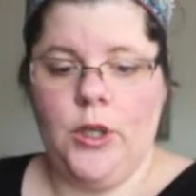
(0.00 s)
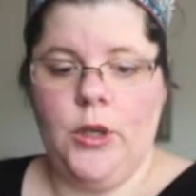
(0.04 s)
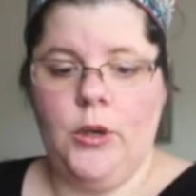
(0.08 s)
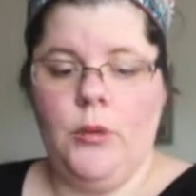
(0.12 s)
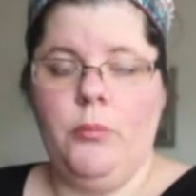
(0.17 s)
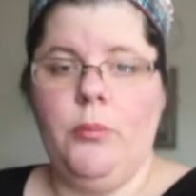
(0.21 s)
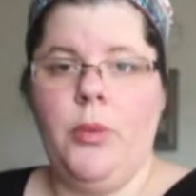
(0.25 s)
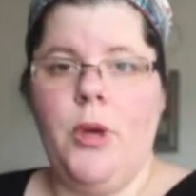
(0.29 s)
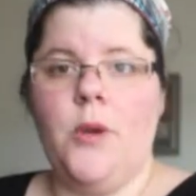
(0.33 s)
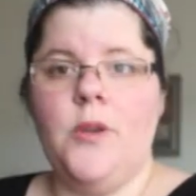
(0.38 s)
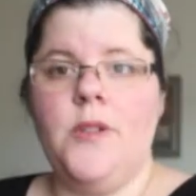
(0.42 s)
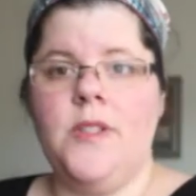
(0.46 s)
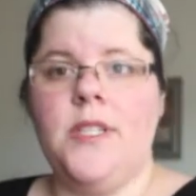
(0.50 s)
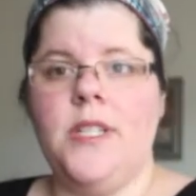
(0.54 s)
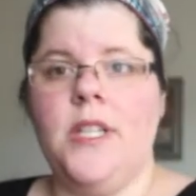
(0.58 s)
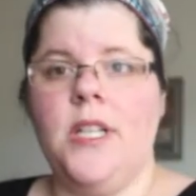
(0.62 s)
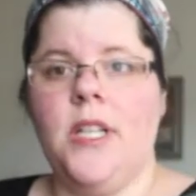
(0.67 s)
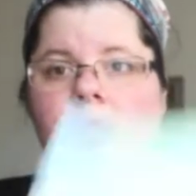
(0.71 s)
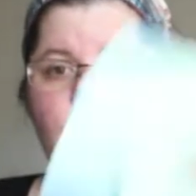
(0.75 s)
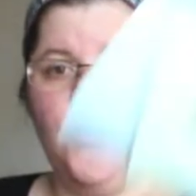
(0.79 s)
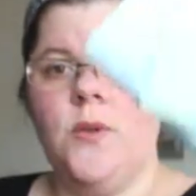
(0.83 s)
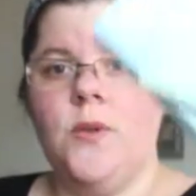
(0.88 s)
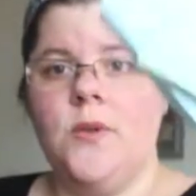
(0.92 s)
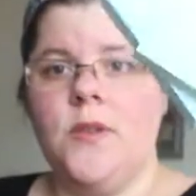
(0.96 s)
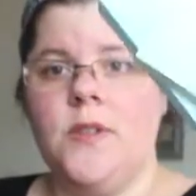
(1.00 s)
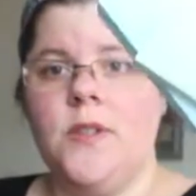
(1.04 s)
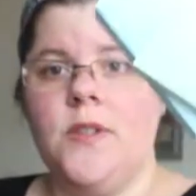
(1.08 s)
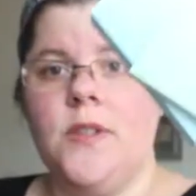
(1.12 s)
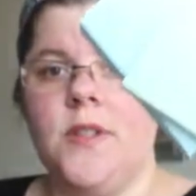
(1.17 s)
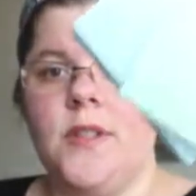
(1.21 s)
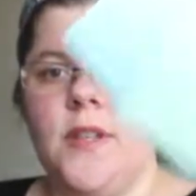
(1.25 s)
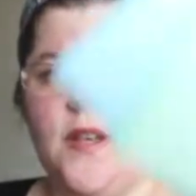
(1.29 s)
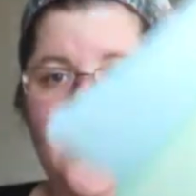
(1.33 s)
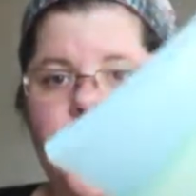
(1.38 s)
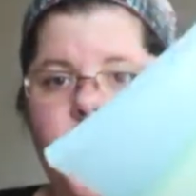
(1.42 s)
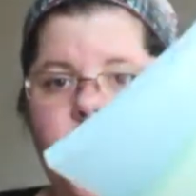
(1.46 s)
post-it
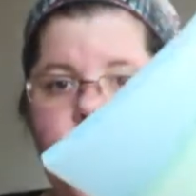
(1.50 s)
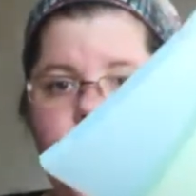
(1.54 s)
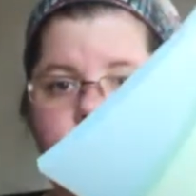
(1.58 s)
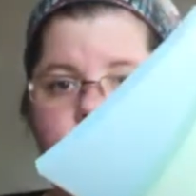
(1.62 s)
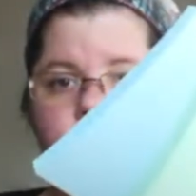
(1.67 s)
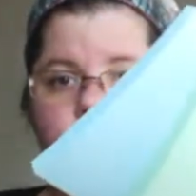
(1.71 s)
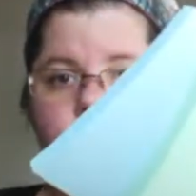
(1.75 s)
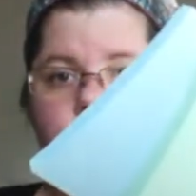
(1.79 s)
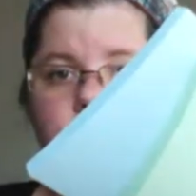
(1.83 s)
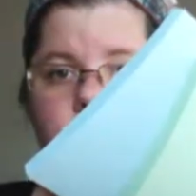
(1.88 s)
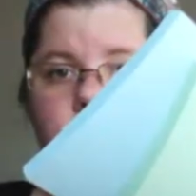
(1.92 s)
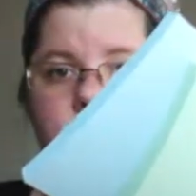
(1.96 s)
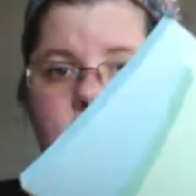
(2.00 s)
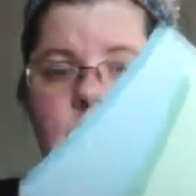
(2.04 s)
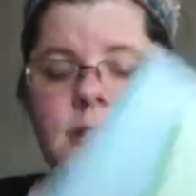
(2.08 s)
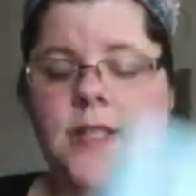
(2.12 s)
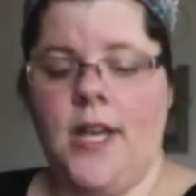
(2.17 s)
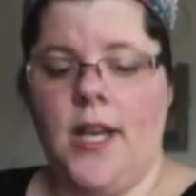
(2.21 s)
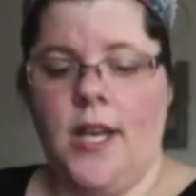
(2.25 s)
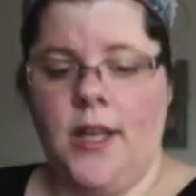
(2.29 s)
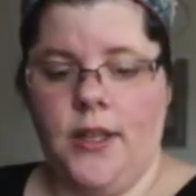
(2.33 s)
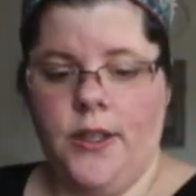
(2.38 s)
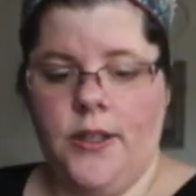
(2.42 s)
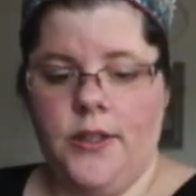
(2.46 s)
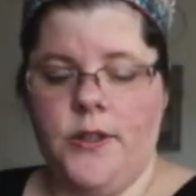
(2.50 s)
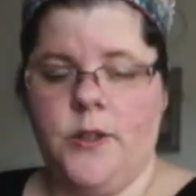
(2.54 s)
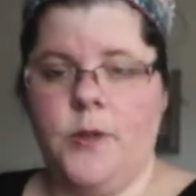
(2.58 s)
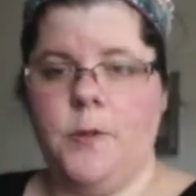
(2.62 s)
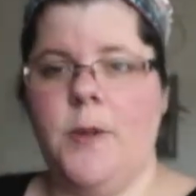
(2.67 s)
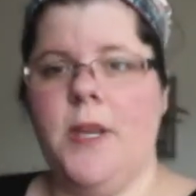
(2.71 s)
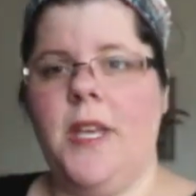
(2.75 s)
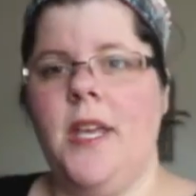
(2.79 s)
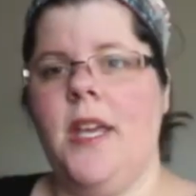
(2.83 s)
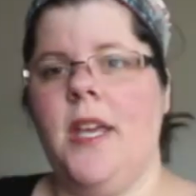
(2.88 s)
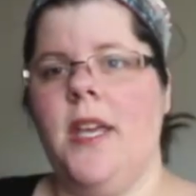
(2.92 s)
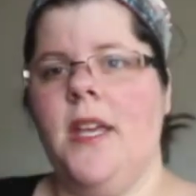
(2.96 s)
notes of various colors
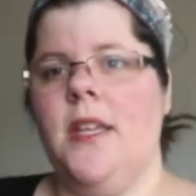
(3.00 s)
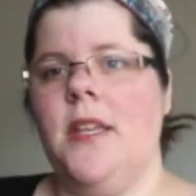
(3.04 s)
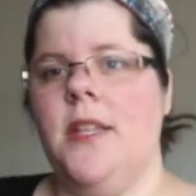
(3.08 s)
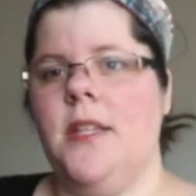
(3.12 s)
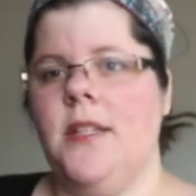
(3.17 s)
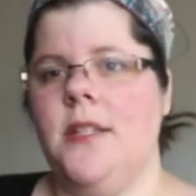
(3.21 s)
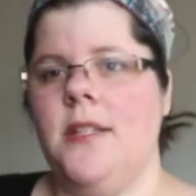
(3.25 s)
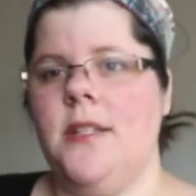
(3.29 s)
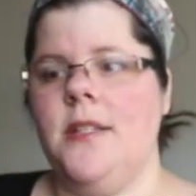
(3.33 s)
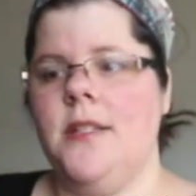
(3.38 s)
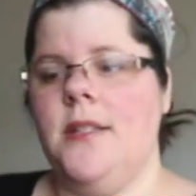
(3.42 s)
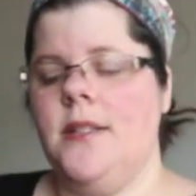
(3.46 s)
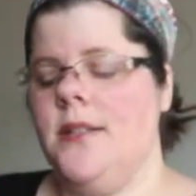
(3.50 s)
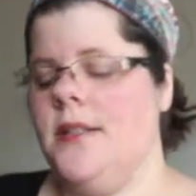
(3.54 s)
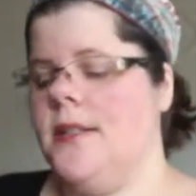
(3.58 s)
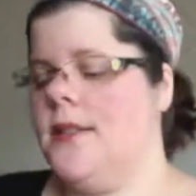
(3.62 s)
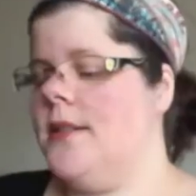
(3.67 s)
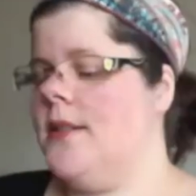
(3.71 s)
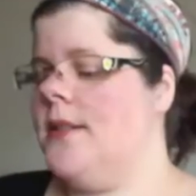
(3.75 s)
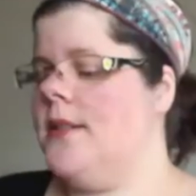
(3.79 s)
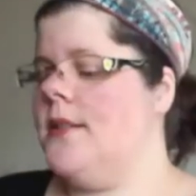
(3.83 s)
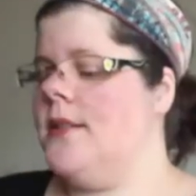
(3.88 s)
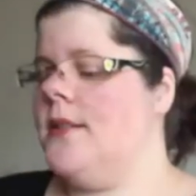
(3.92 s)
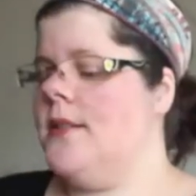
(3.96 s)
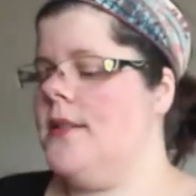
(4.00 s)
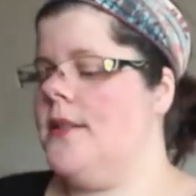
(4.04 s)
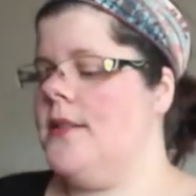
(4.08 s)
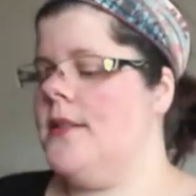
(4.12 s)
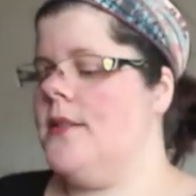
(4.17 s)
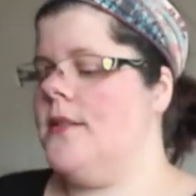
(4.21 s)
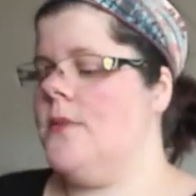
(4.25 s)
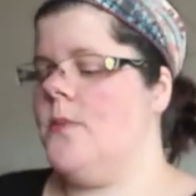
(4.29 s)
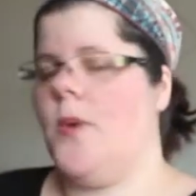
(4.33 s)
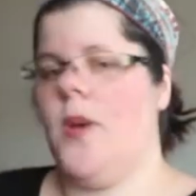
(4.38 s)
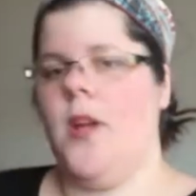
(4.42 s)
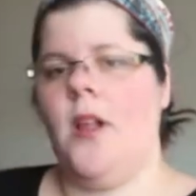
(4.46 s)
because,
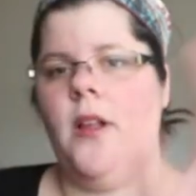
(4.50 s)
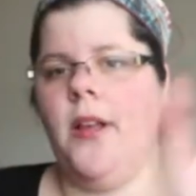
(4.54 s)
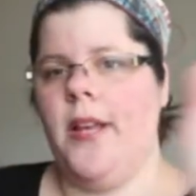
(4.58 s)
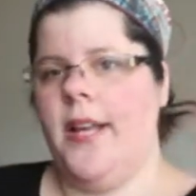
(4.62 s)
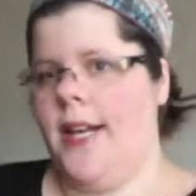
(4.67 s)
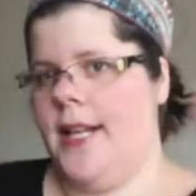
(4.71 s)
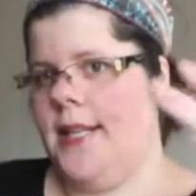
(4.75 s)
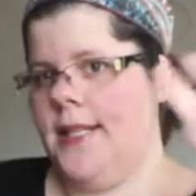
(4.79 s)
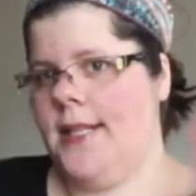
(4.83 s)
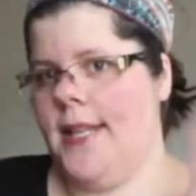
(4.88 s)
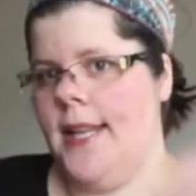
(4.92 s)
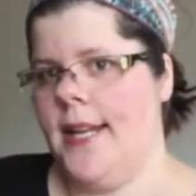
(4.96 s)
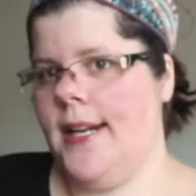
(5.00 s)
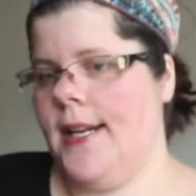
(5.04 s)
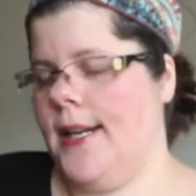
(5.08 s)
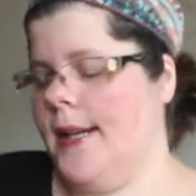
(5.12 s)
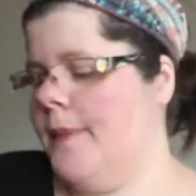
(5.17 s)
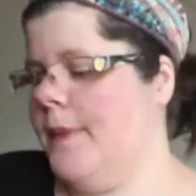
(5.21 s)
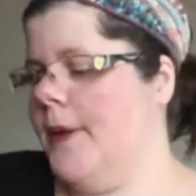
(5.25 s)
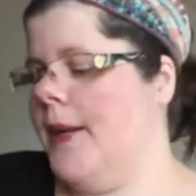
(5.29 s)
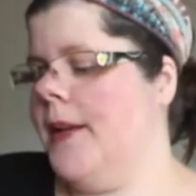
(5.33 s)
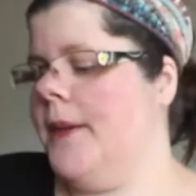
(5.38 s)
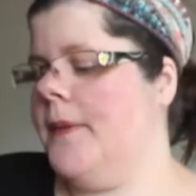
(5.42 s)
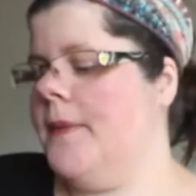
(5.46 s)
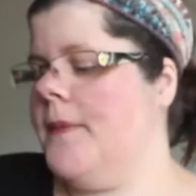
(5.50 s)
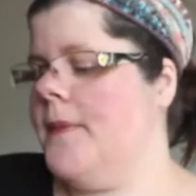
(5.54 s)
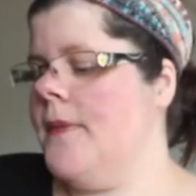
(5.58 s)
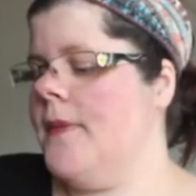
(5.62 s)
well, I'll get into that in a bit.